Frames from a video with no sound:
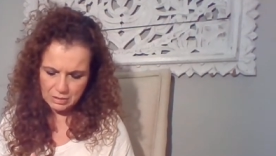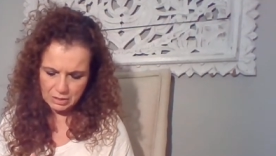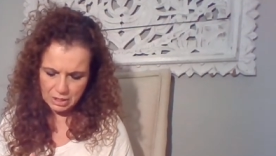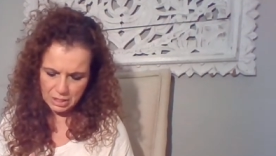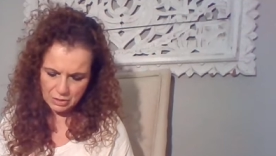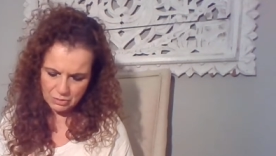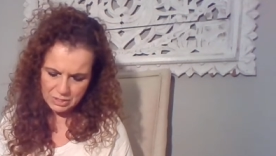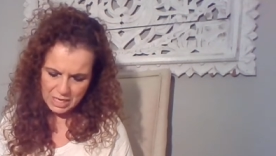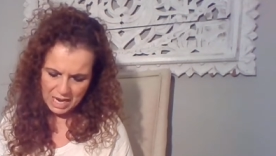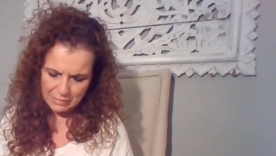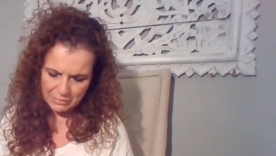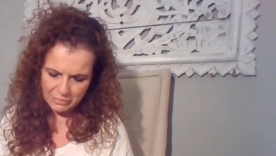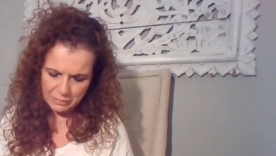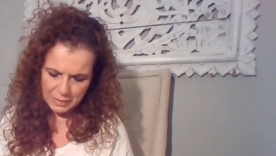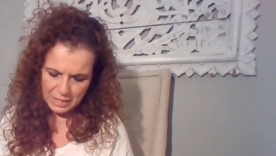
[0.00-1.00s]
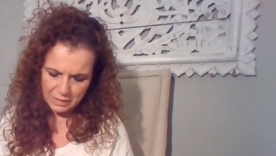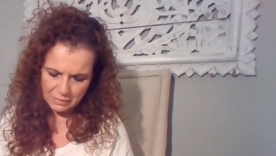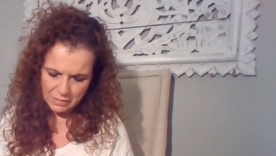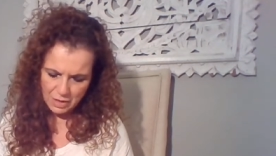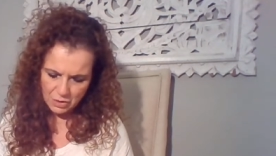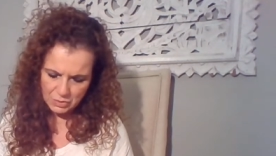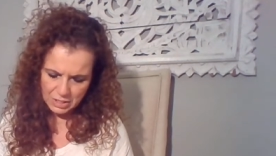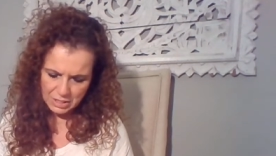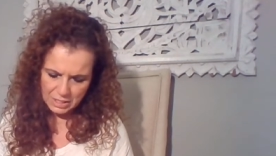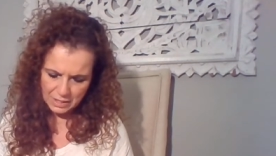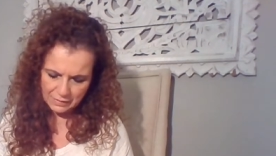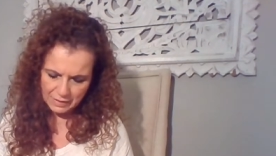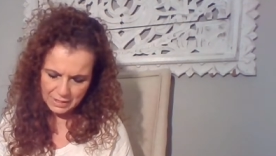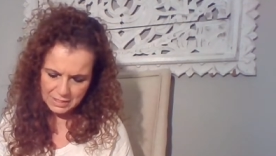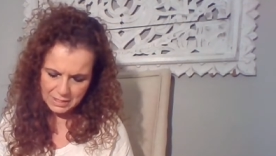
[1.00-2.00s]
you know, a time of being alone and
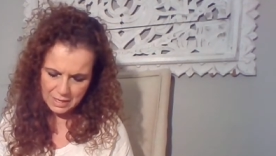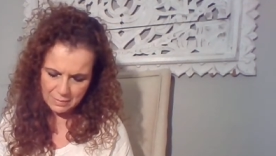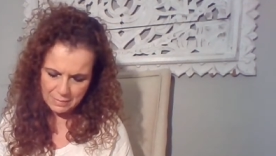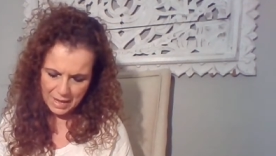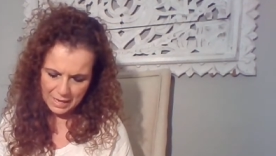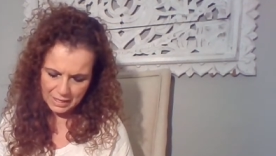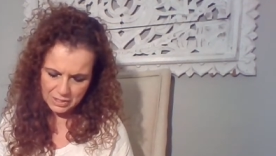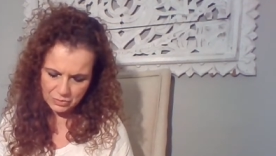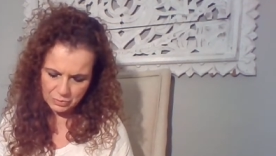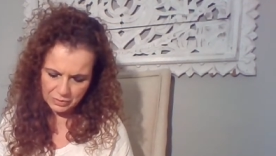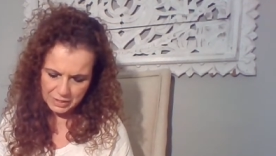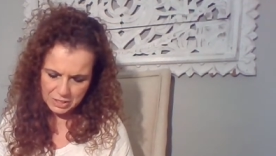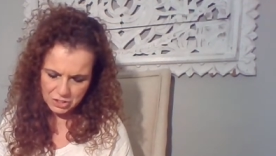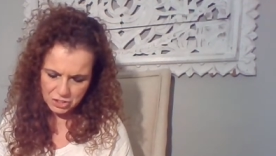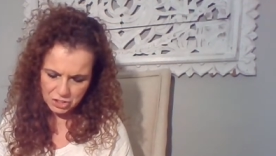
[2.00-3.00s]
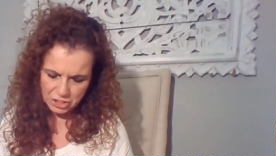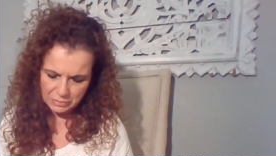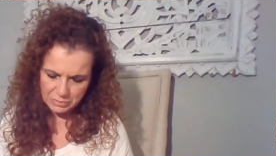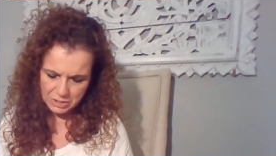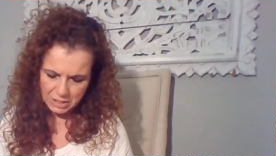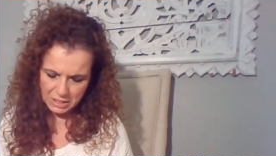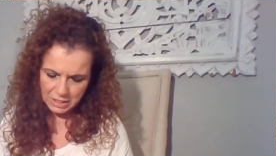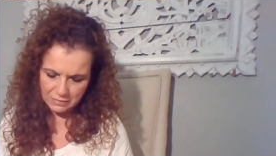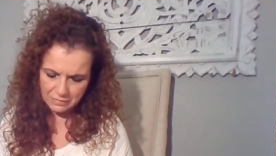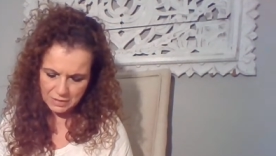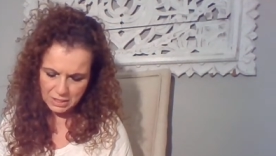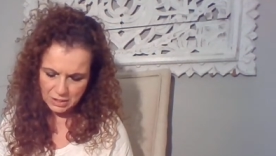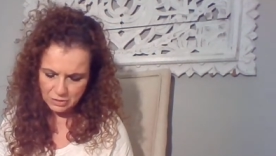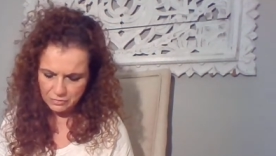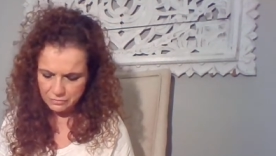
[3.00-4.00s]
healing to come back into relationship to
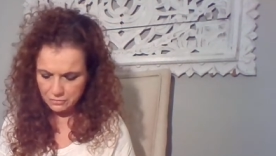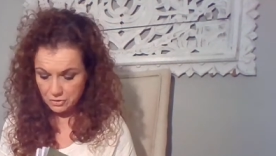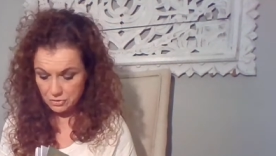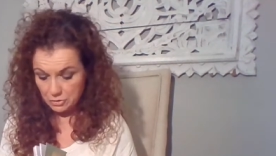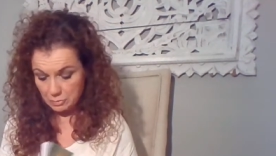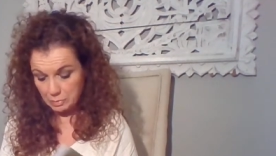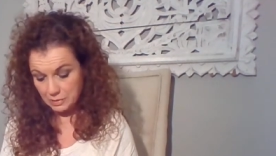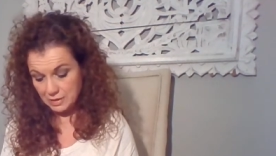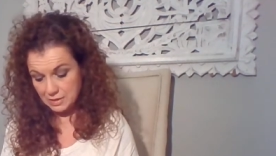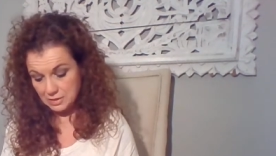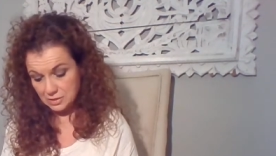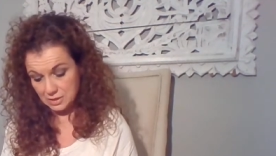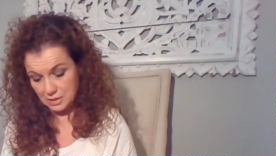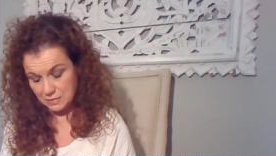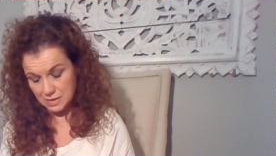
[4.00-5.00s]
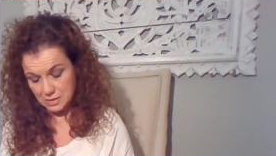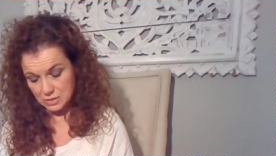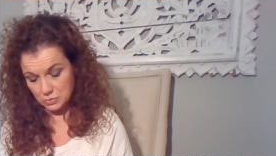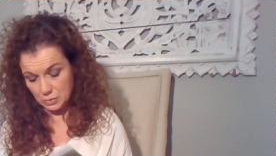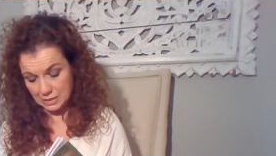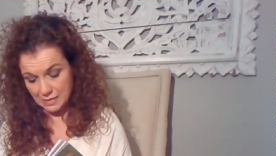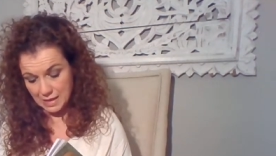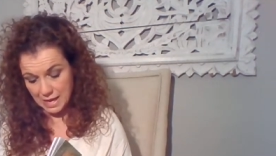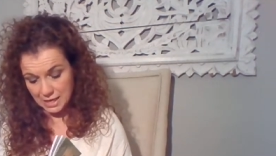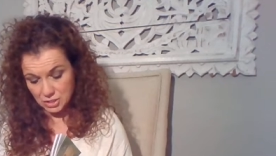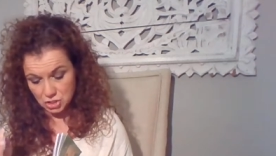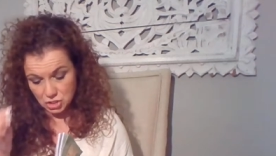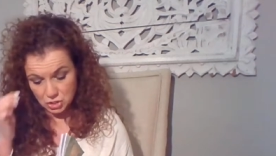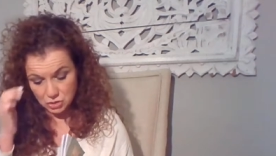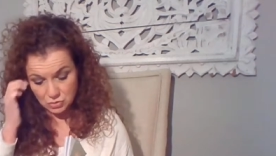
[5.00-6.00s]
even heal further. But let's look at this.
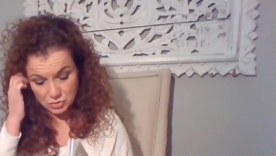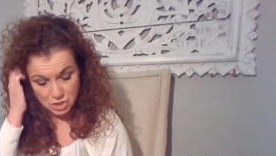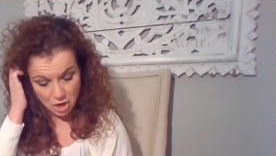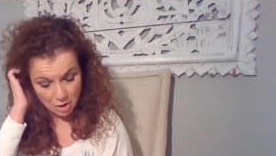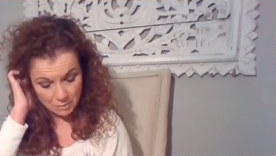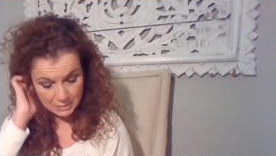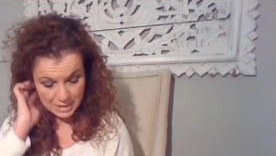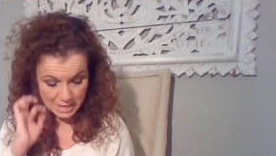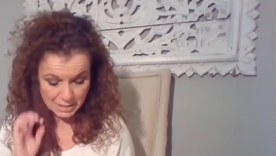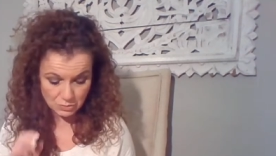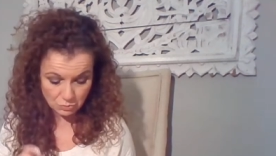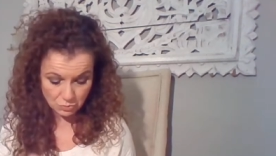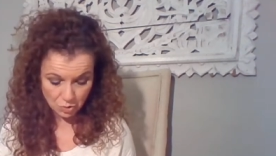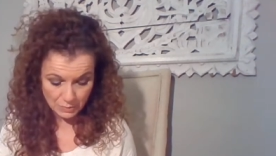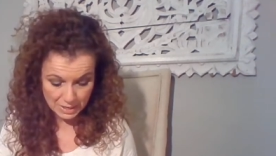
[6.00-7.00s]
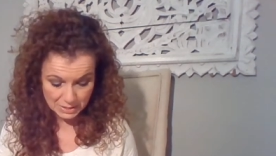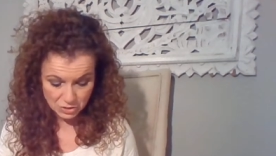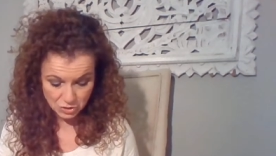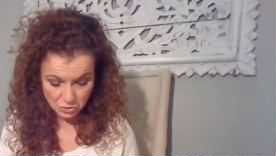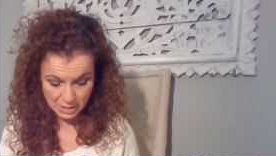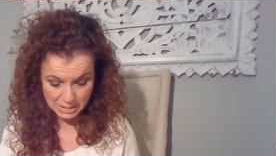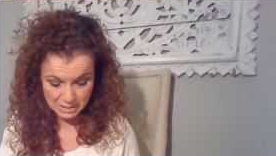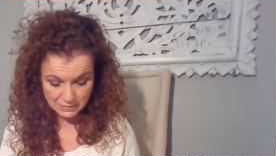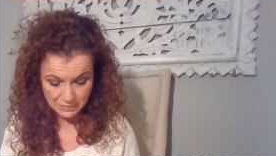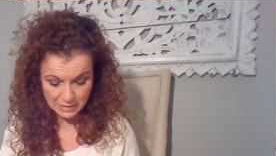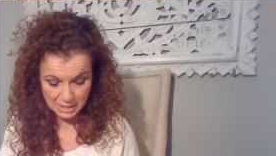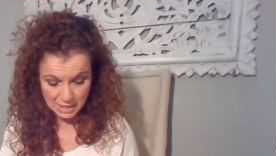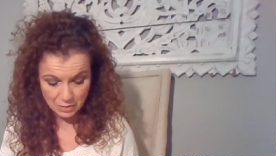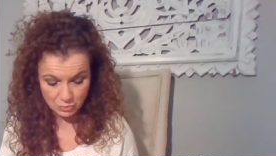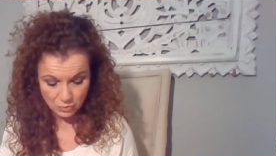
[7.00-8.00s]
Relate, choose, harmonize, romance,
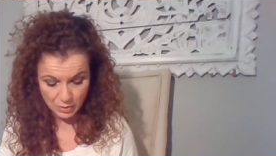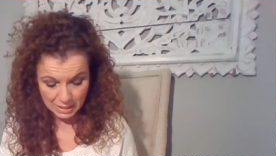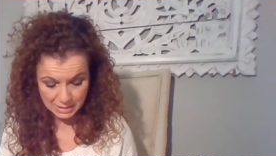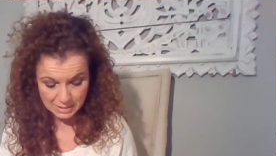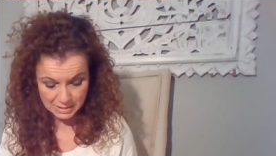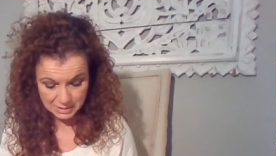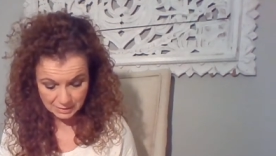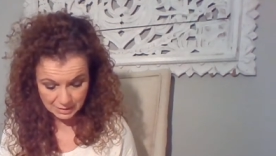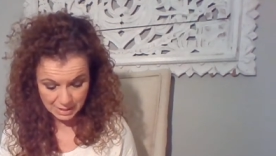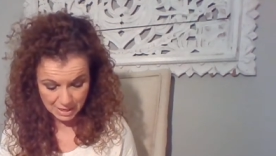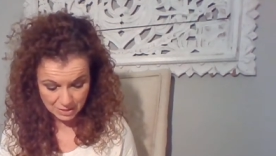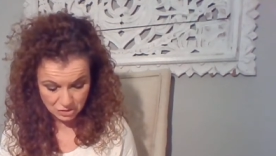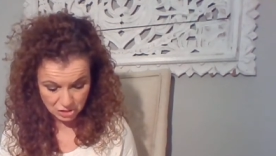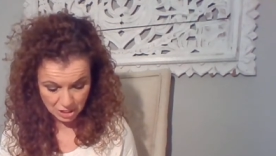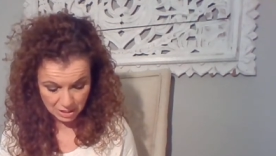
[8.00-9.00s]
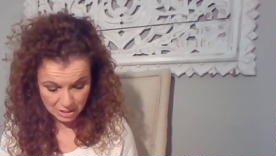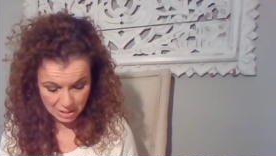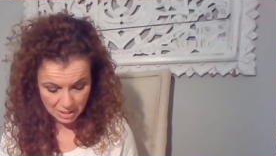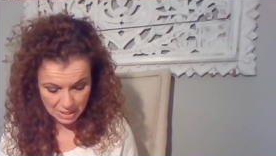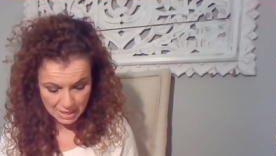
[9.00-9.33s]
creativity, and reconciliation.